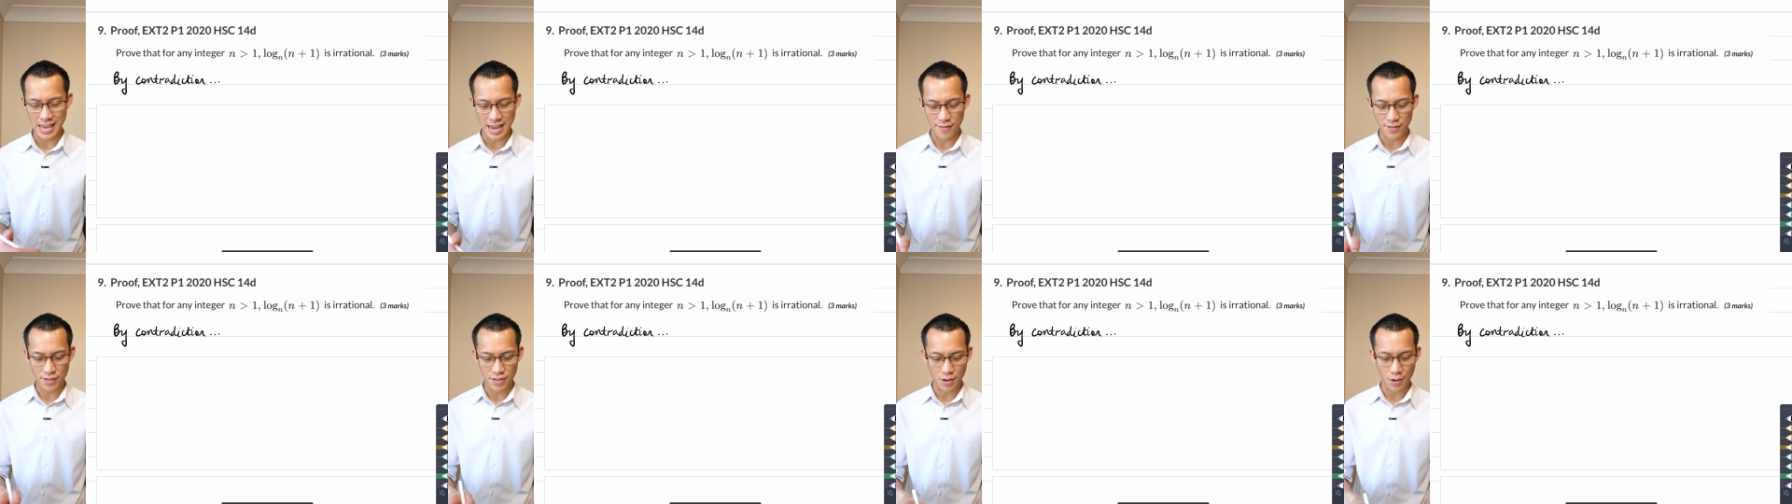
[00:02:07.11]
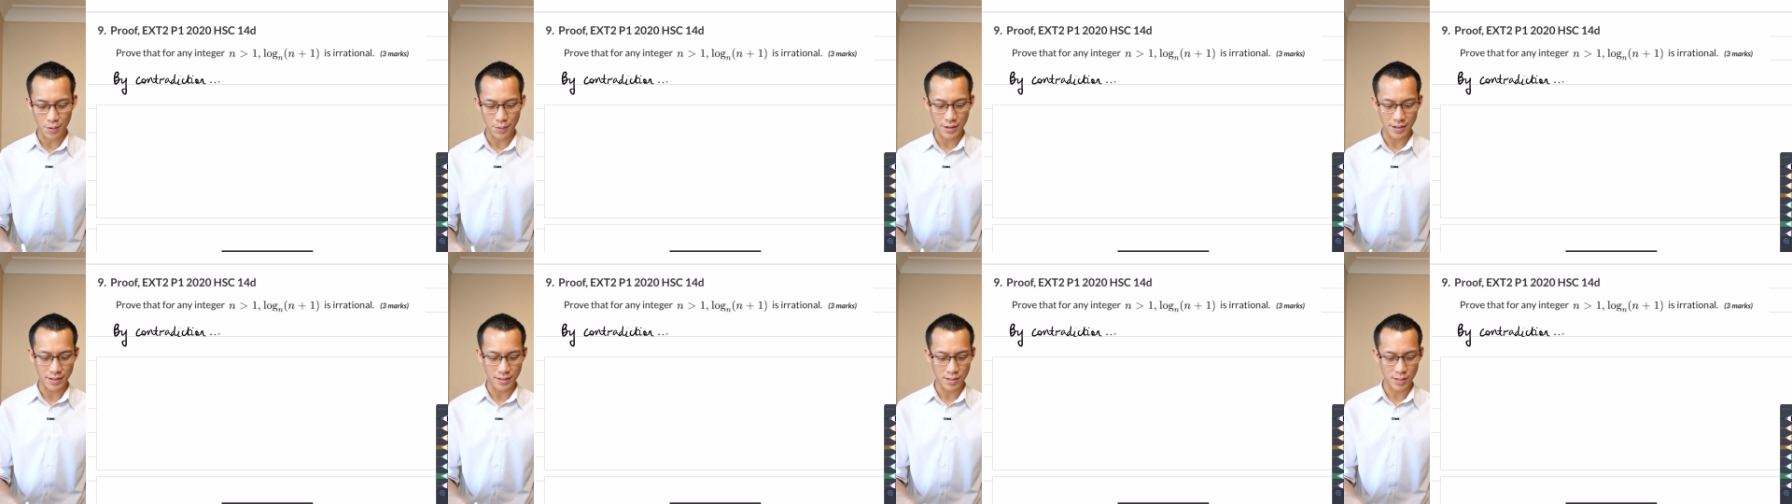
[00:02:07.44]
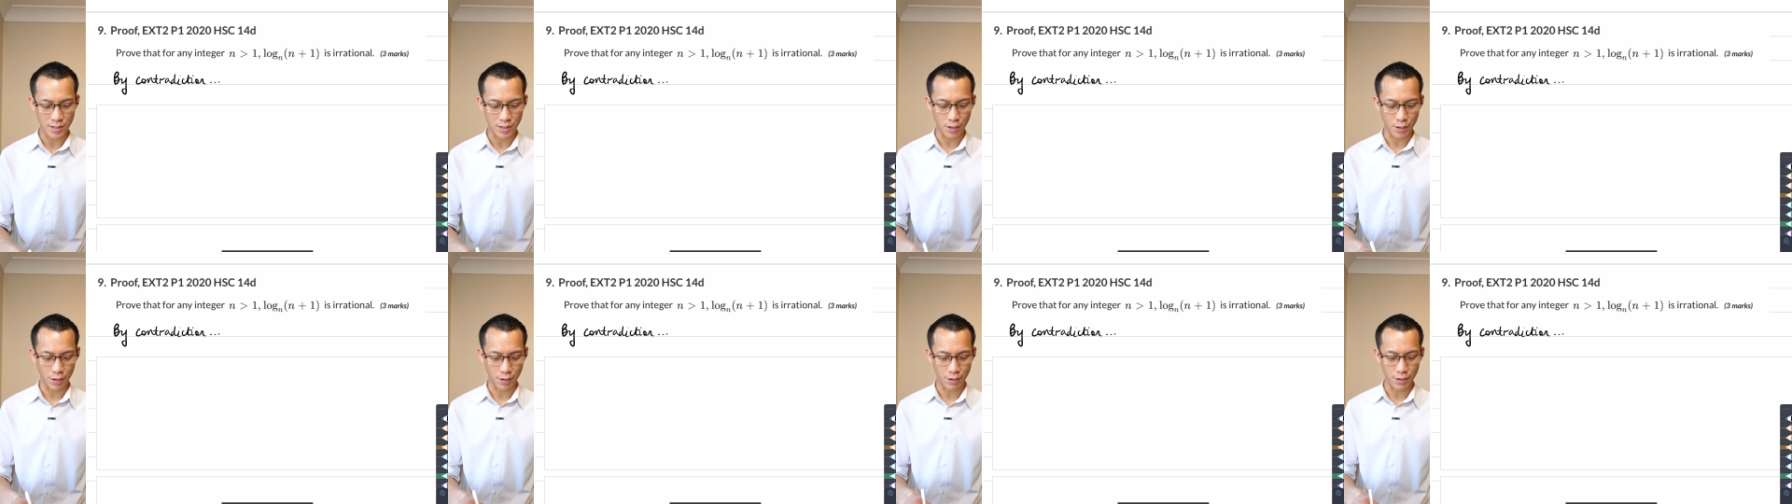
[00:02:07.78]
even though it is
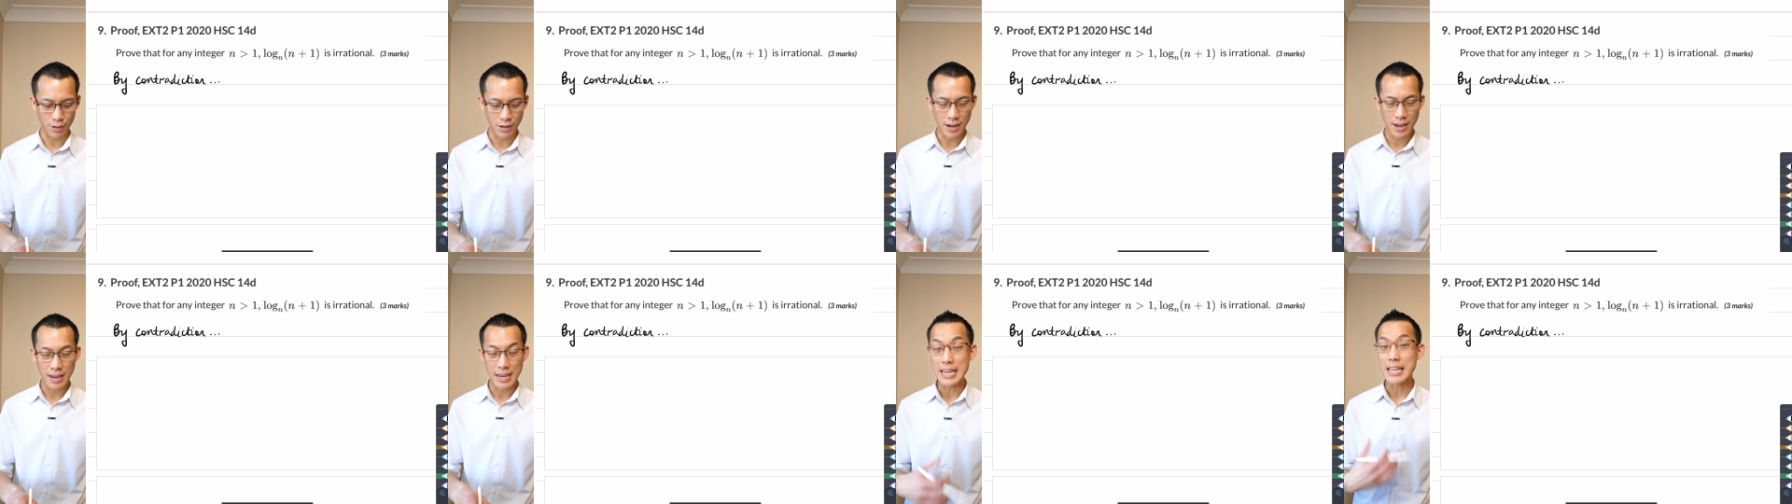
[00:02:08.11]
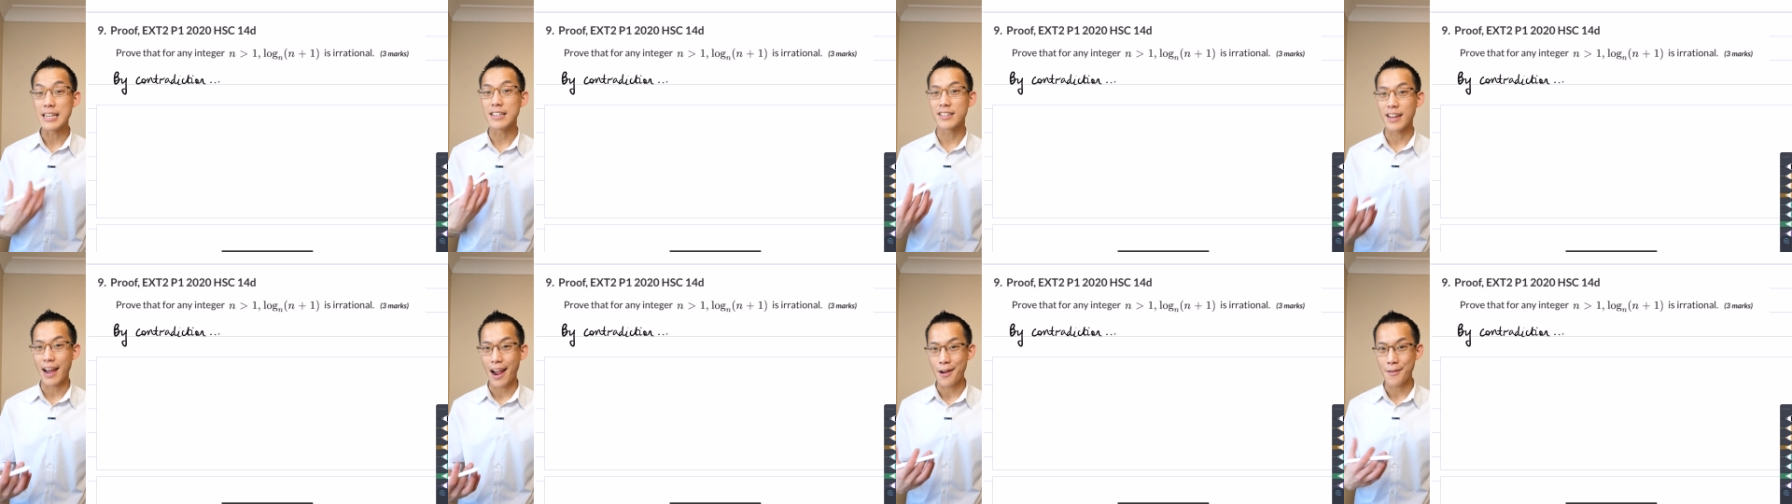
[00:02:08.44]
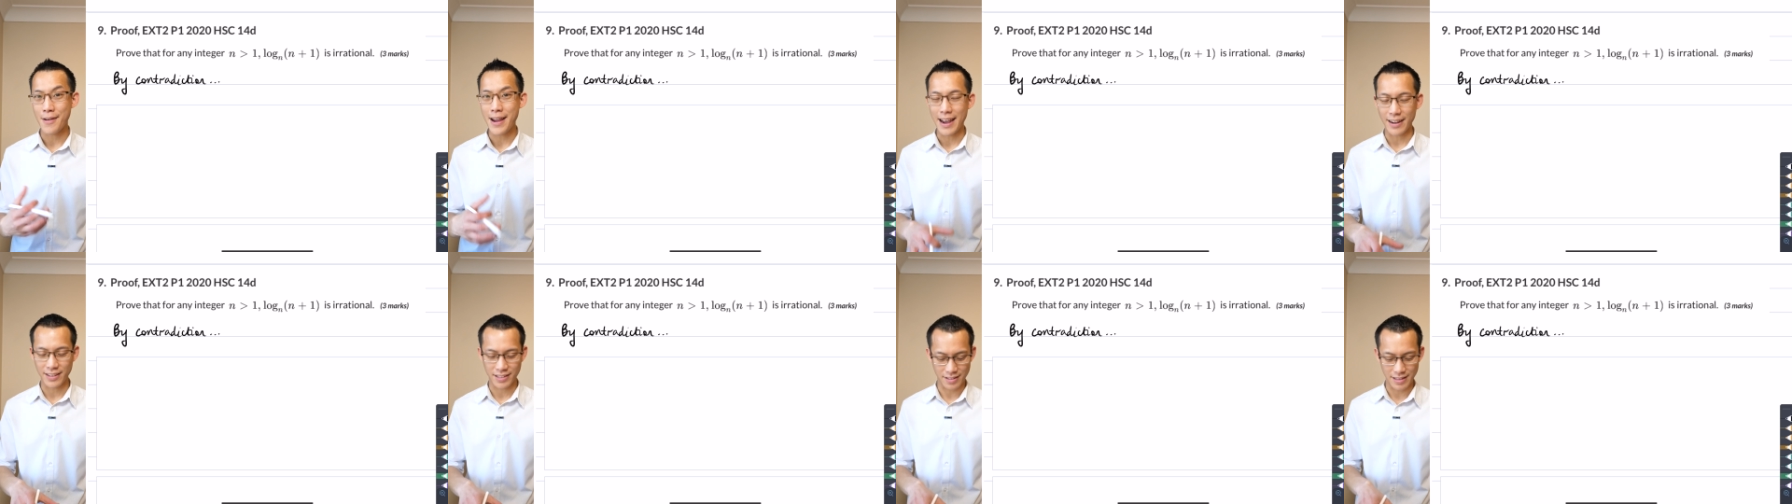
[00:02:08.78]
so
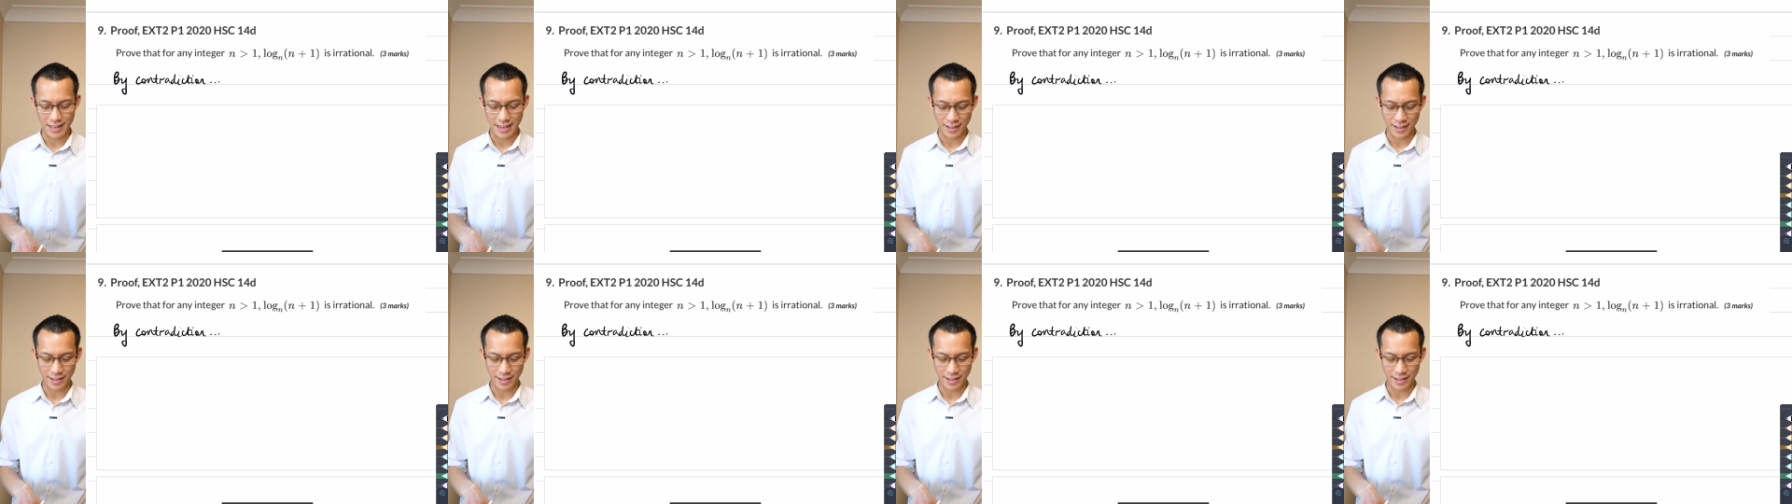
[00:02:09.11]
indirect.